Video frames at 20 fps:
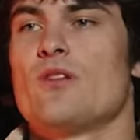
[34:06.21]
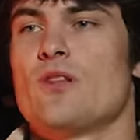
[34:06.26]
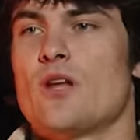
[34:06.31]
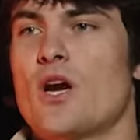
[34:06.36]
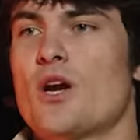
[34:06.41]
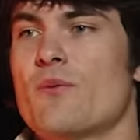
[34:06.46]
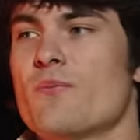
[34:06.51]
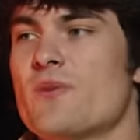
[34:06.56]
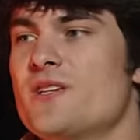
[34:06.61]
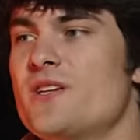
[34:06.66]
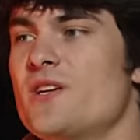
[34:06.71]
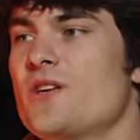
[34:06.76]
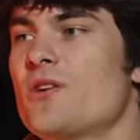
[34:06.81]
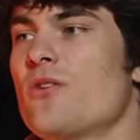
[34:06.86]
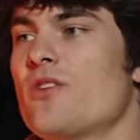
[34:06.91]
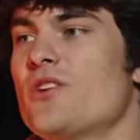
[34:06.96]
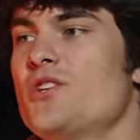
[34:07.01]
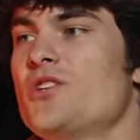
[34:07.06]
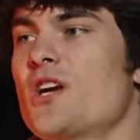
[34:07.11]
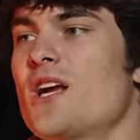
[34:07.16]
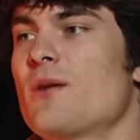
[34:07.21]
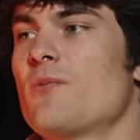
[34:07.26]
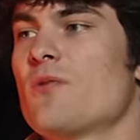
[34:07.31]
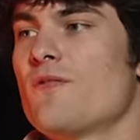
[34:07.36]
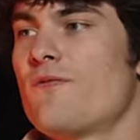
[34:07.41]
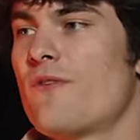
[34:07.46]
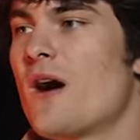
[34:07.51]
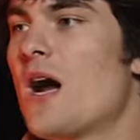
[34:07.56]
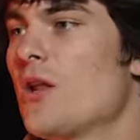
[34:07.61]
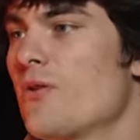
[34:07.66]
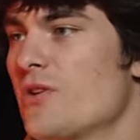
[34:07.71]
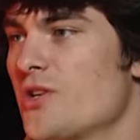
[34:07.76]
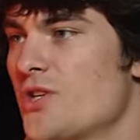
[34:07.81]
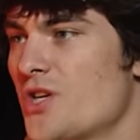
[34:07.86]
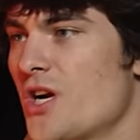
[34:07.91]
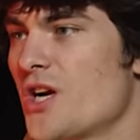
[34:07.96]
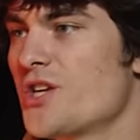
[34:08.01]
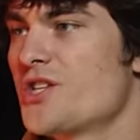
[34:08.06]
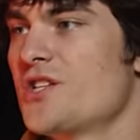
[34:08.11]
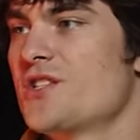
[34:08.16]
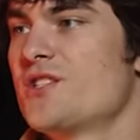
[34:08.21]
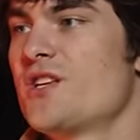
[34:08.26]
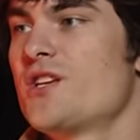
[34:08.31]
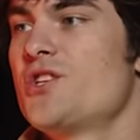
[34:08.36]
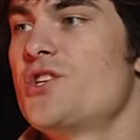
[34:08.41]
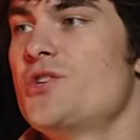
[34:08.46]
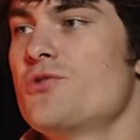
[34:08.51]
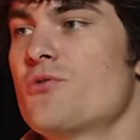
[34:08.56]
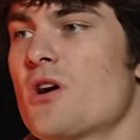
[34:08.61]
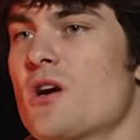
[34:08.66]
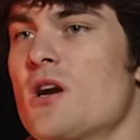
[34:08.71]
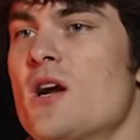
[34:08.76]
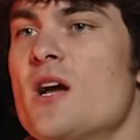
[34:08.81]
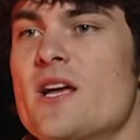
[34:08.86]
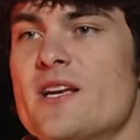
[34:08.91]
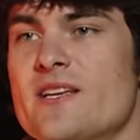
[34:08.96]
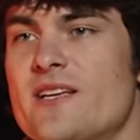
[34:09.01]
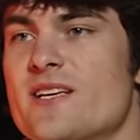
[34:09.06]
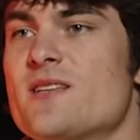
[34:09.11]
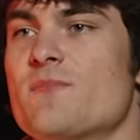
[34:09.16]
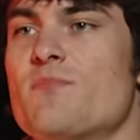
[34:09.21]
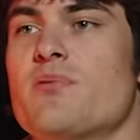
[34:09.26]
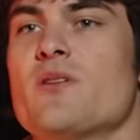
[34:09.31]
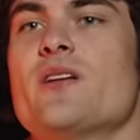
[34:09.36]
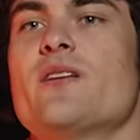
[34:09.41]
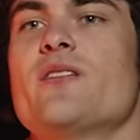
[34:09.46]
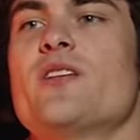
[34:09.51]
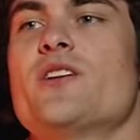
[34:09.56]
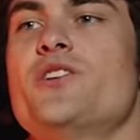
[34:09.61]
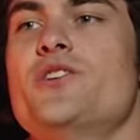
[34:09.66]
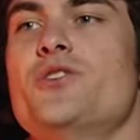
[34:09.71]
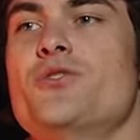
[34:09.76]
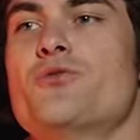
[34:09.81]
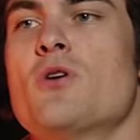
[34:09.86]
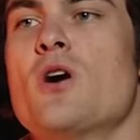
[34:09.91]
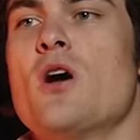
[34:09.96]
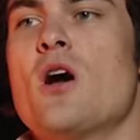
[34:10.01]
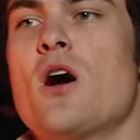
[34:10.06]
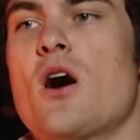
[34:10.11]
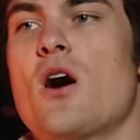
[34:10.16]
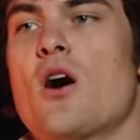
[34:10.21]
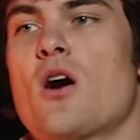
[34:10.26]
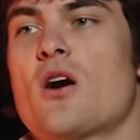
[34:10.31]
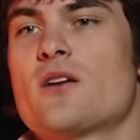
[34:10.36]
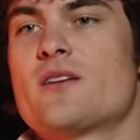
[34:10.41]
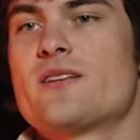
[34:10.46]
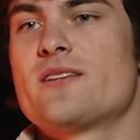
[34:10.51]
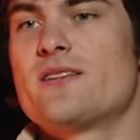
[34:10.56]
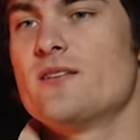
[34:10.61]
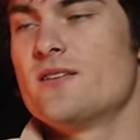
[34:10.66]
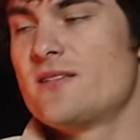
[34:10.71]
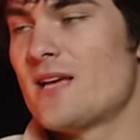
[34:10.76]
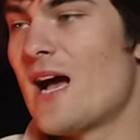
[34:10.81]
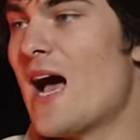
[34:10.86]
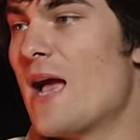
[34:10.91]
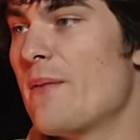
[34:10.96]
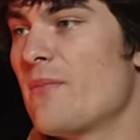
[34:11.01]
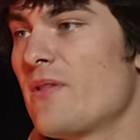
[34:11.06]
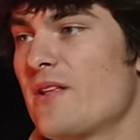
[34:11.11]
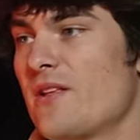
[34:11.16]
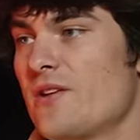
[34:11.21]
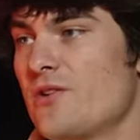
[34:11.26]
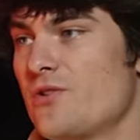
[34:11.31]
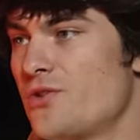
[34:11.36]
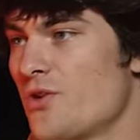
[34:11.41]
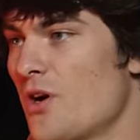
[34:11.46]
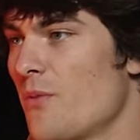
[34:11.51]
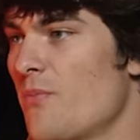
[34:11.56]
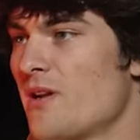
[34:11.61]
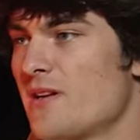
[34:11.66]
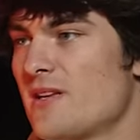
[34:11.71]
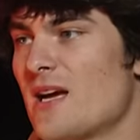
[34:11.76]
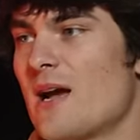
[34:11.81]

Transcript: to learn material, that you're able to follow instructions, that you are disciplined, that you are timely, that you show up in